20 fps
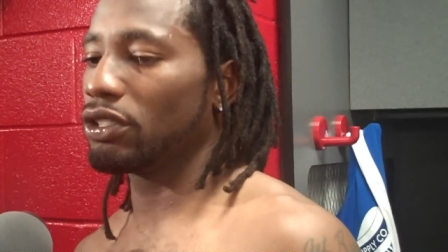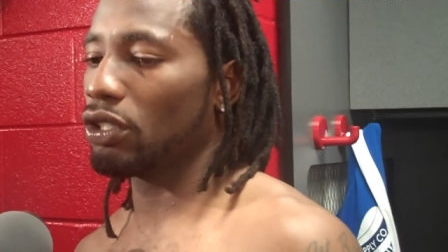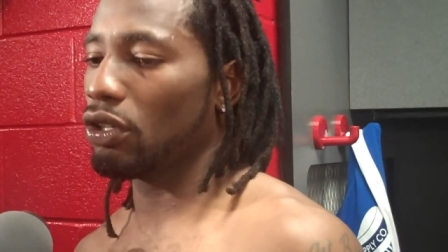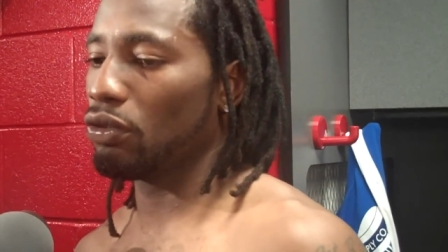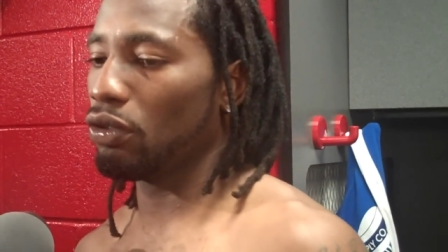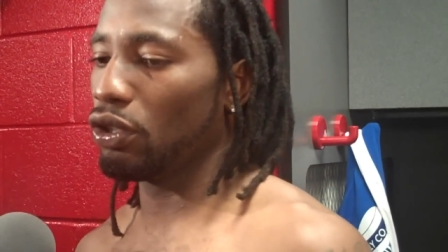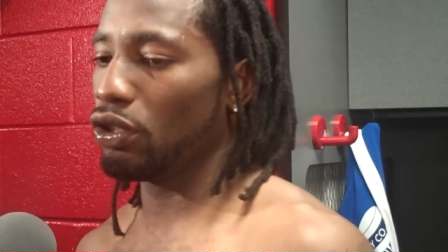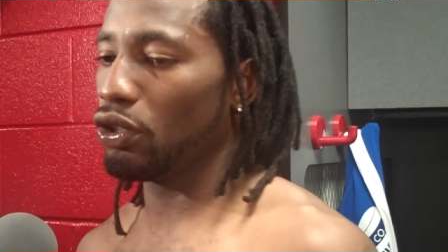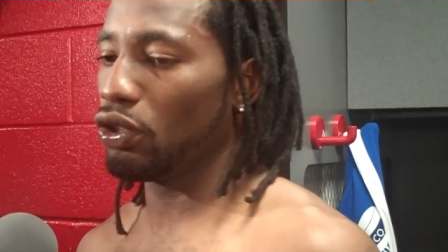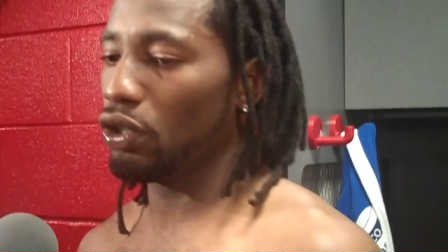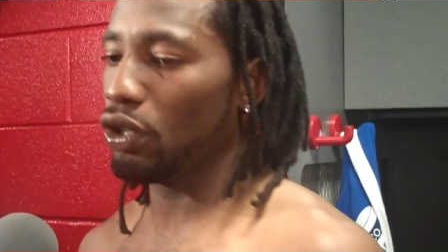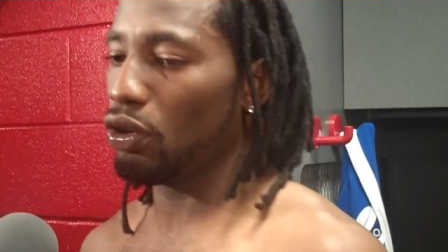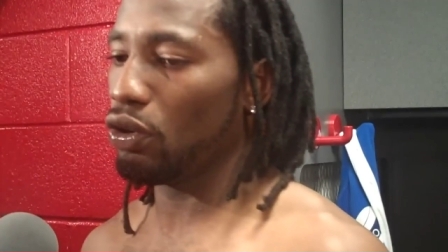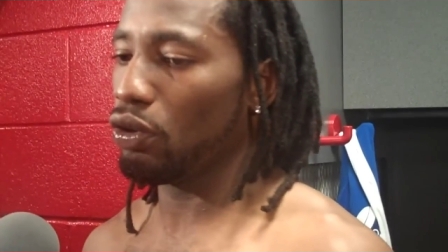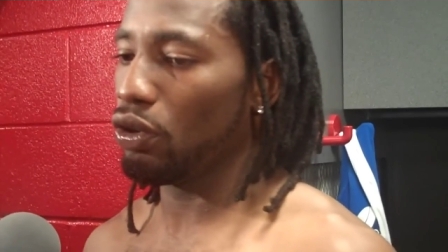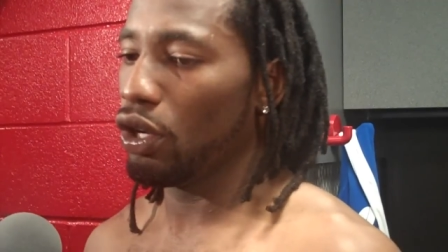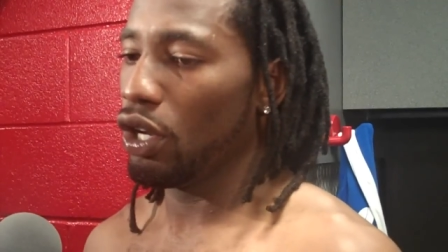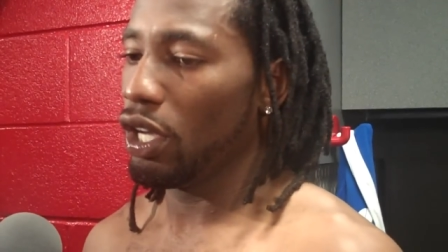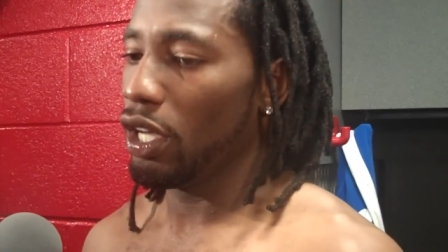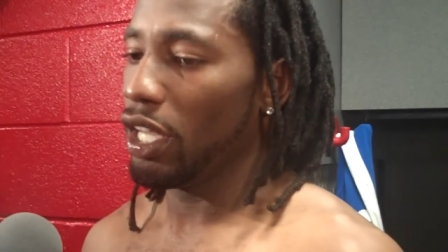So, you
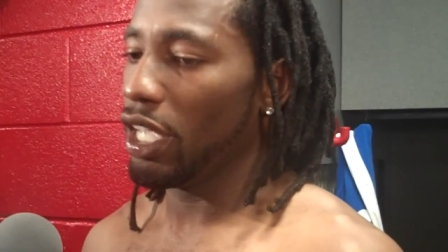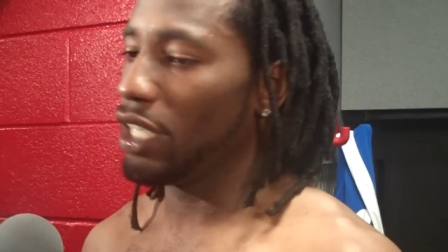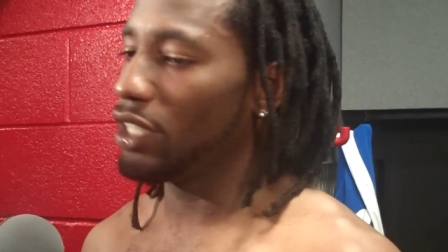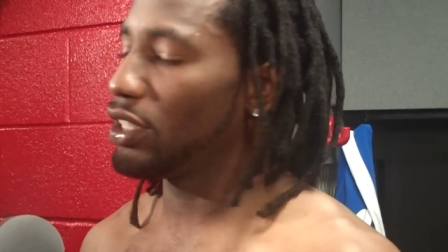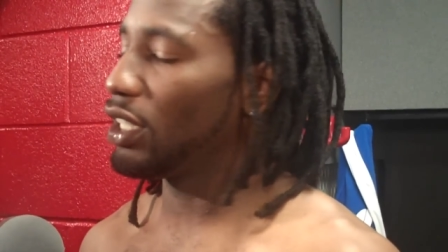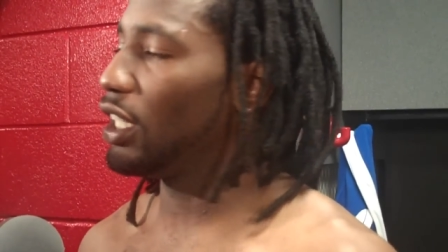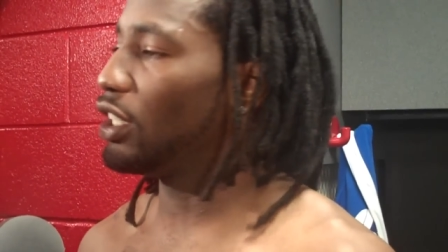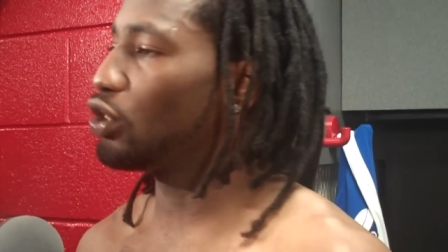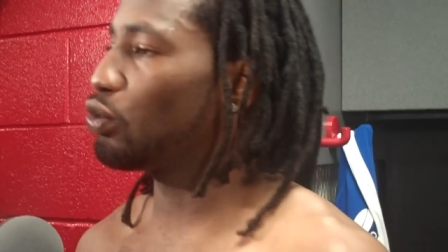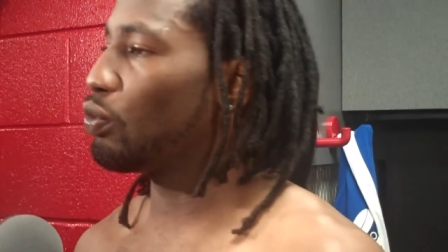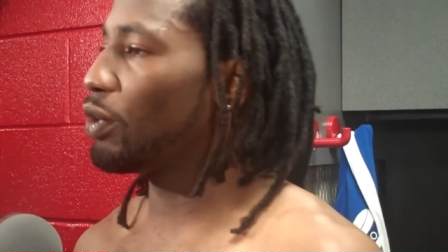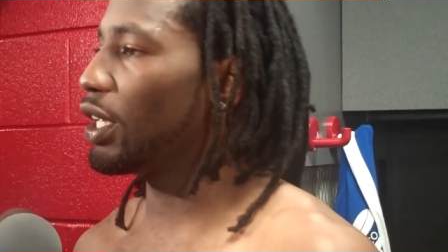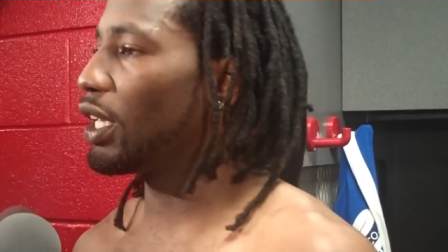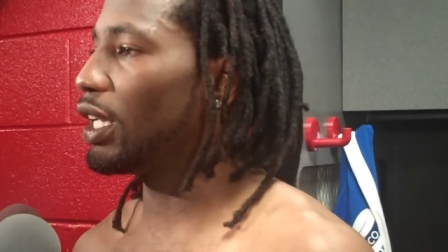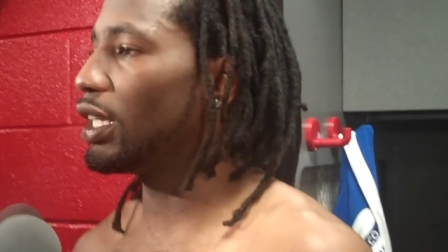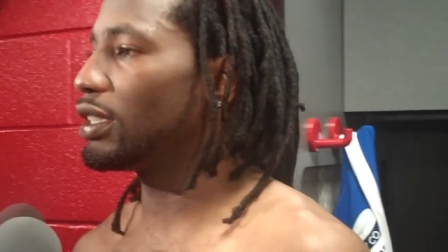know, each week,